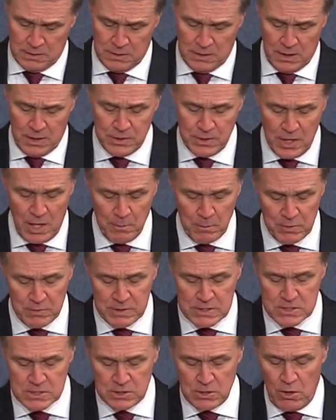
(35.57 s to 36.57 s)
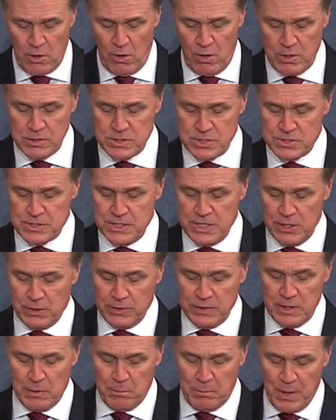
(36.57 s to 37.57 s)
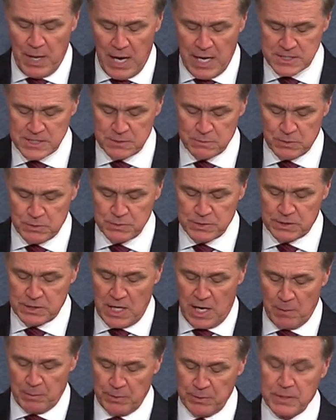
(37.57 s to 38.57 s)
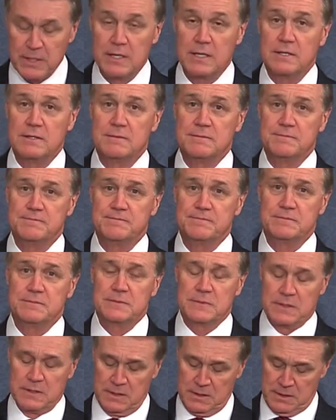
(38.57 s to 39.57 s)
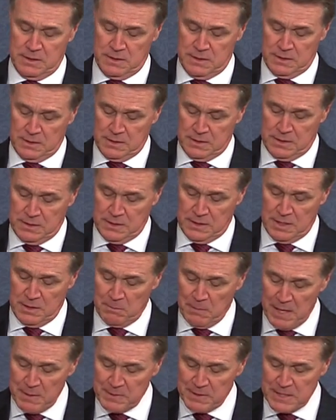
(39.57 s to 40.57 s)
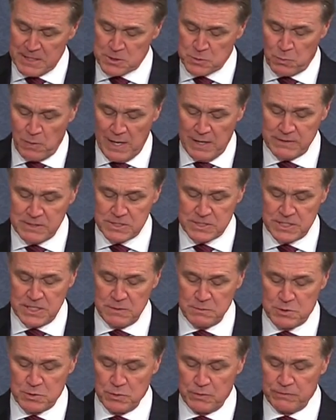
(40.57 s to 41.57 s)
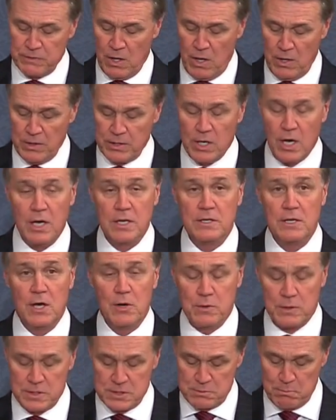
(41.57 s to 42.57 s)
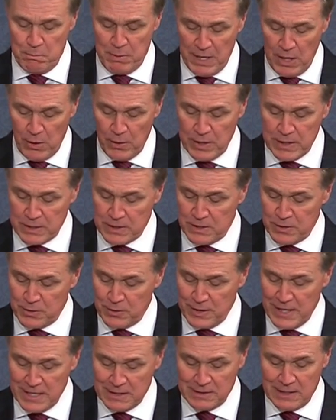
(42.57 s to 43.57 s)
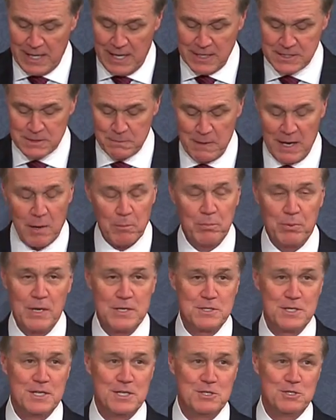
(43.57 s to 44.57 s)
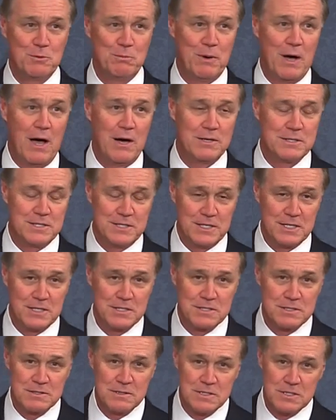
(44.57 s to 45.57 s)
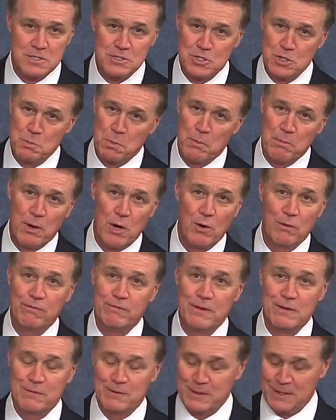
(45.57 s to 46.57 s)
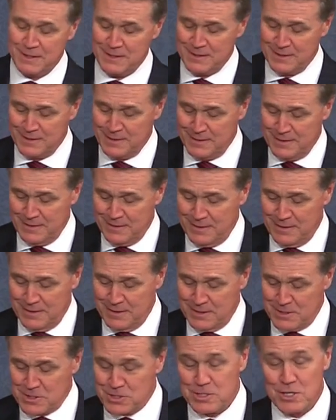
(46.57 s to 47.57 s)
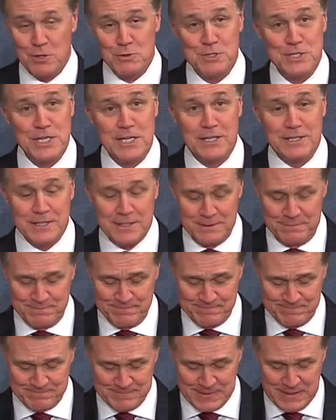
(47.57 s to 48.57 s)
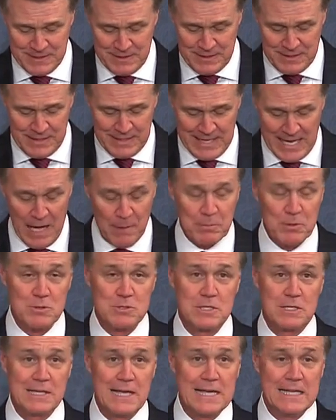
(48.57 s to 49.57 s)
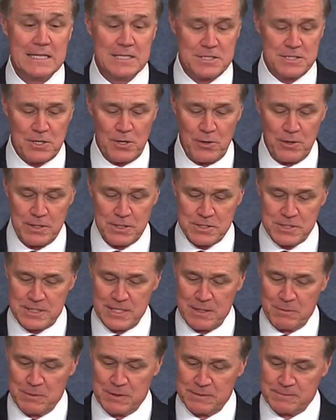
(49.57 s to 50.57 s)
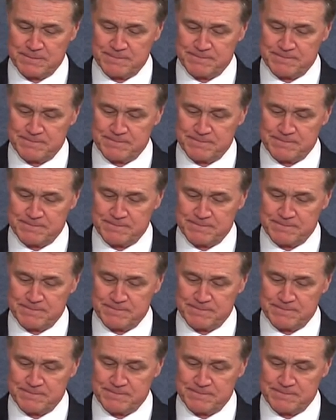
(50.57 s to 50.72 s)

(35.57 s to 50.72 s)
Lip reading: A number this large is nearly impossible to comprehend. And maybe that's why this seems to have gone unnoticed, buried under headlines about presidential politics, Super Bowl 50, Snowzilla, and Apple's latest earnings statement.